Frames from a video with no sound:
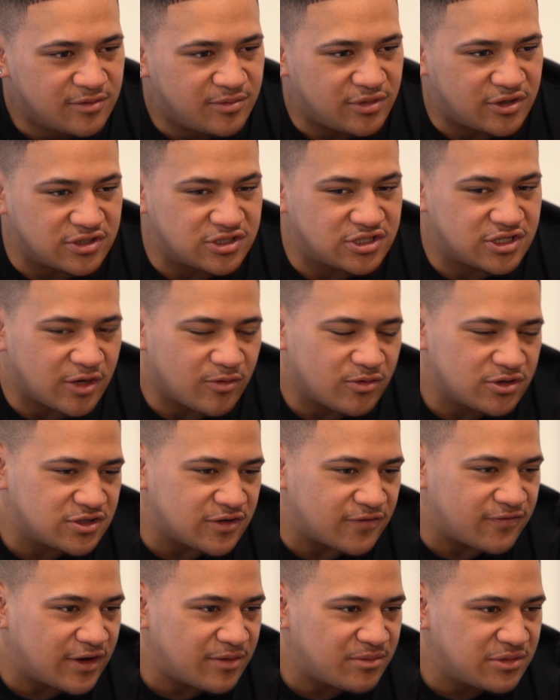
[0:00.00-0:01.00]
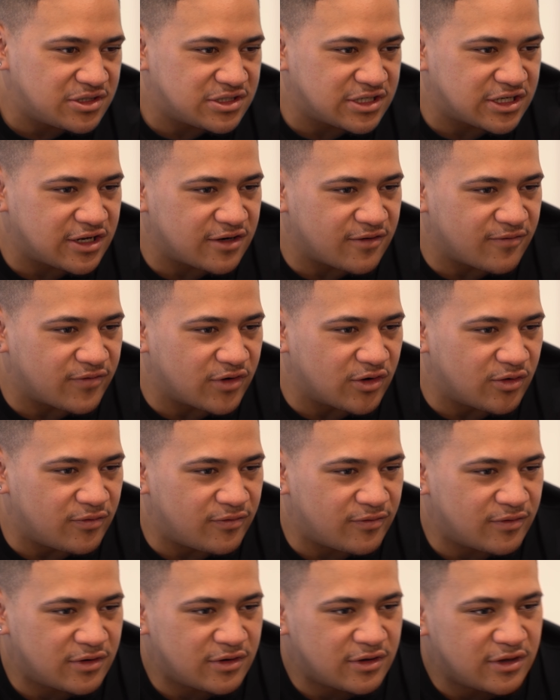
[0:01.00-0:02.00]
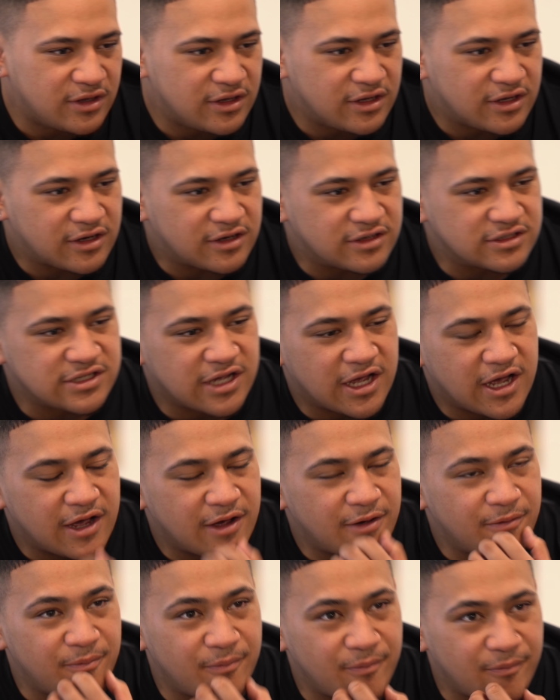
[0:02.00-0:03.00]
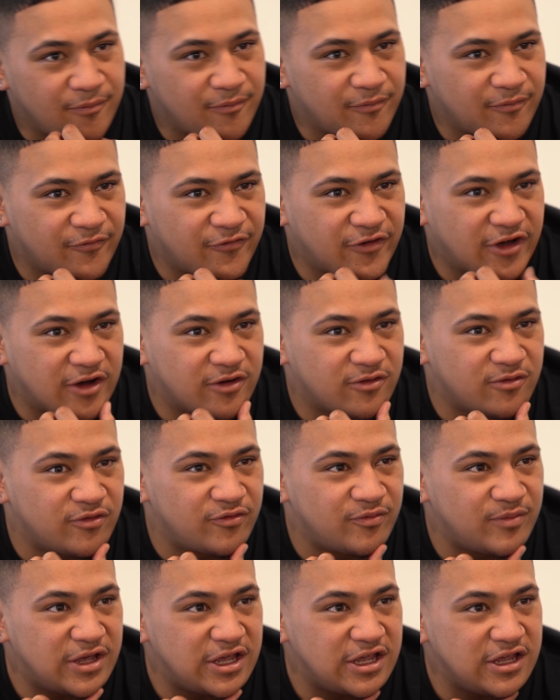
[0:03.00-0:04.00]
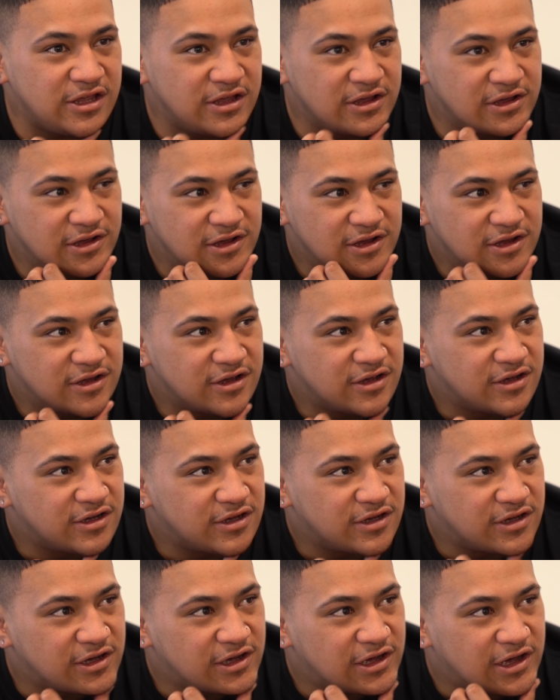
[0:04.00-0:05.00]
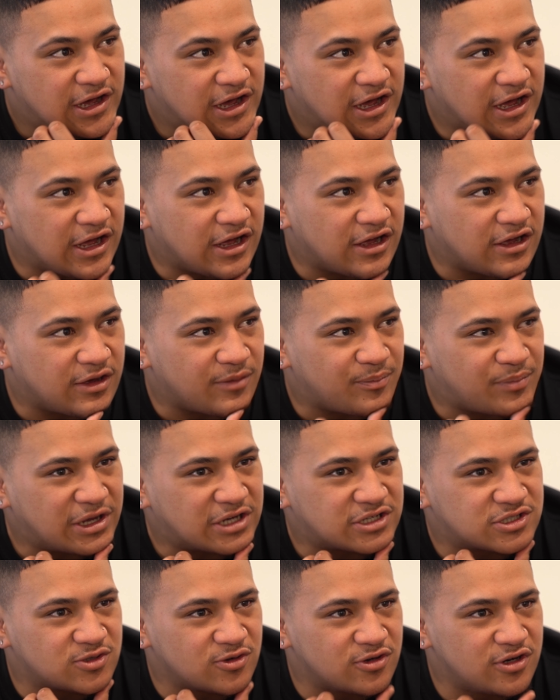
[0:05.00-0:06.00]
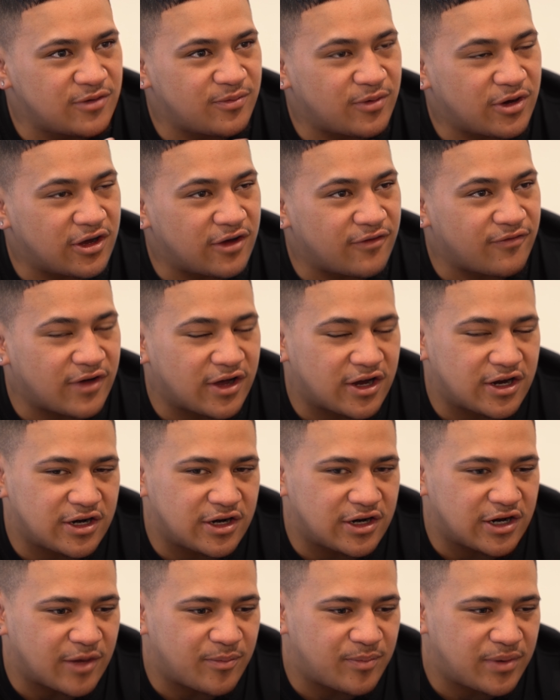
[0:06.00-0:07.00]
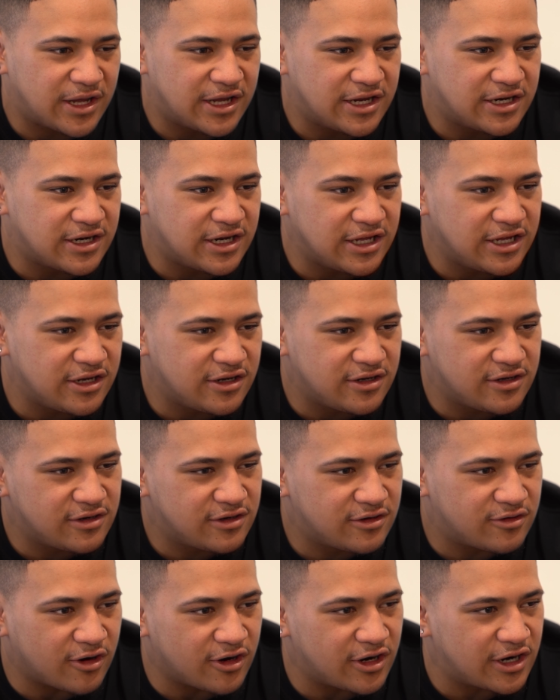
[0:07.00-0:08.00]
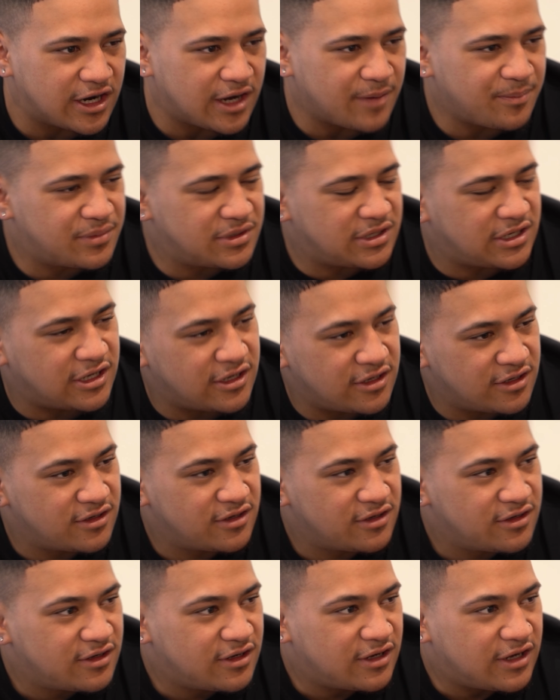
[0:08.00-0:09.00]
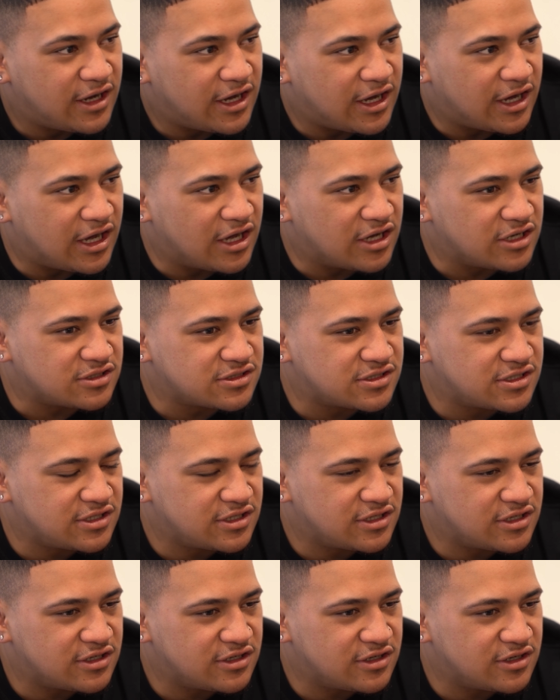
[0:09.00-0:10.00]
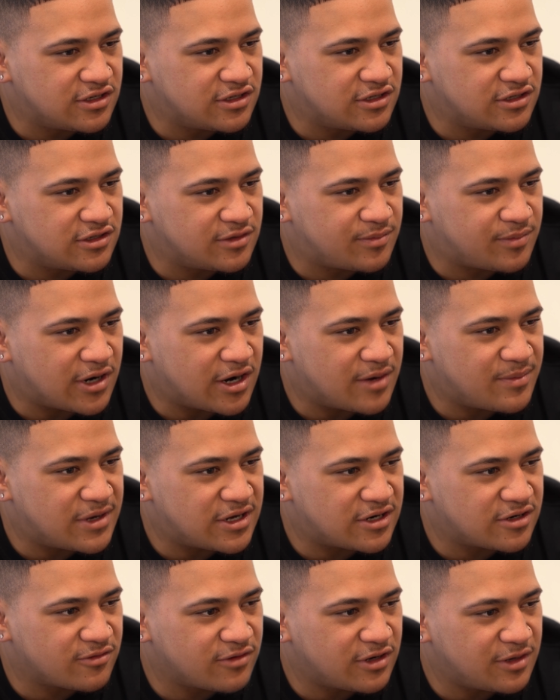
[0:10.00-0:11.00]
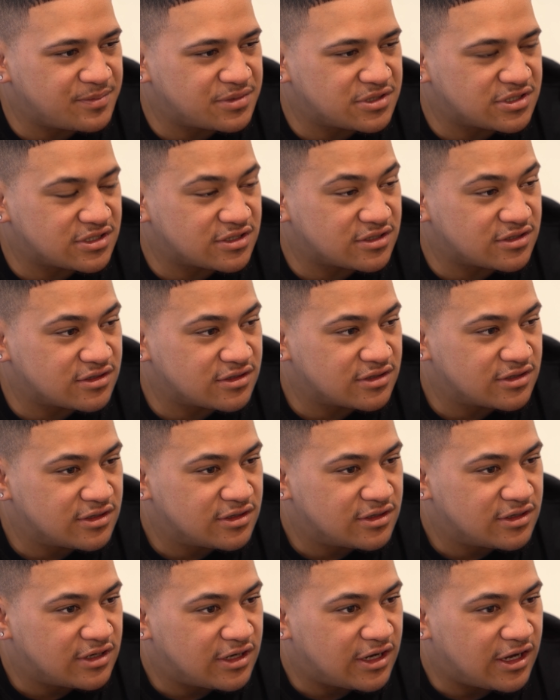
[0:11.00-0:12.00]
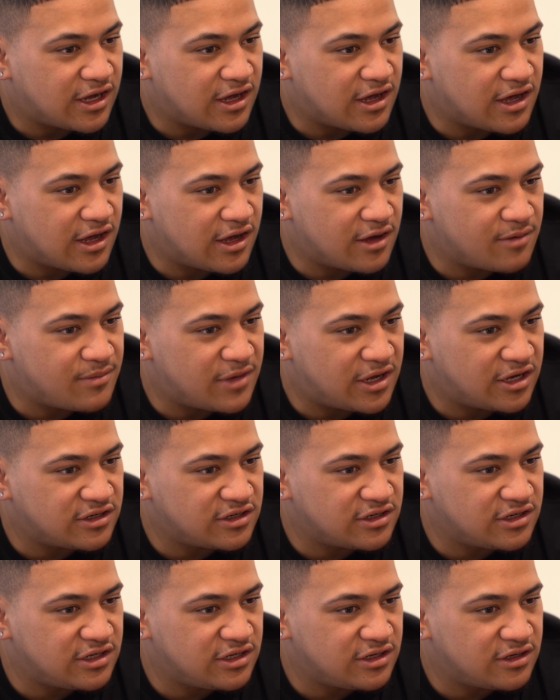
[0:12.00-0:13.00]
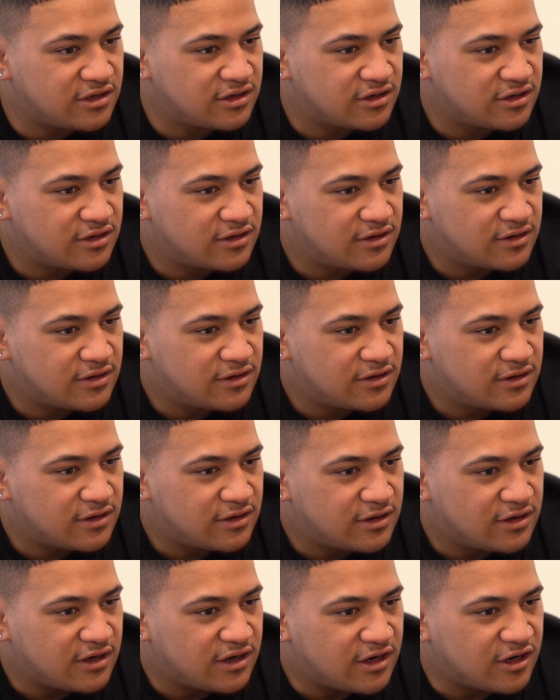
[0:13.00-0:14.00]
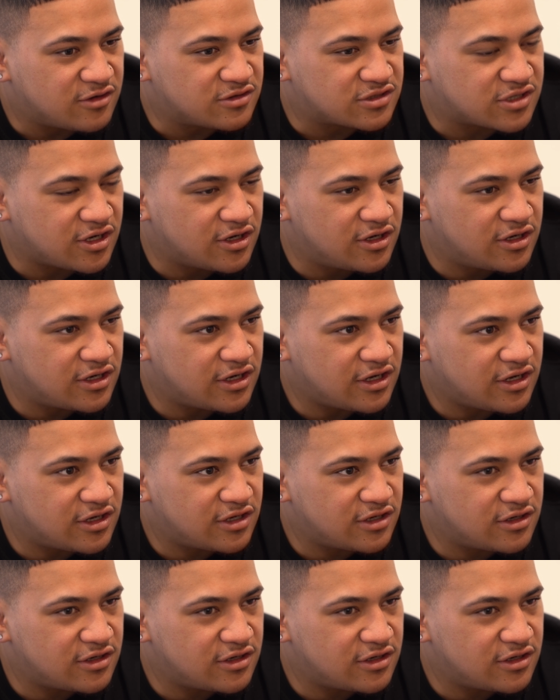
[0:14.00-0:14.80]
because you don't want your family to get involved. Because, fuck, with me, backstory, bro, I played league growing up in that. I was in the Parramatta reps, Manly. I was going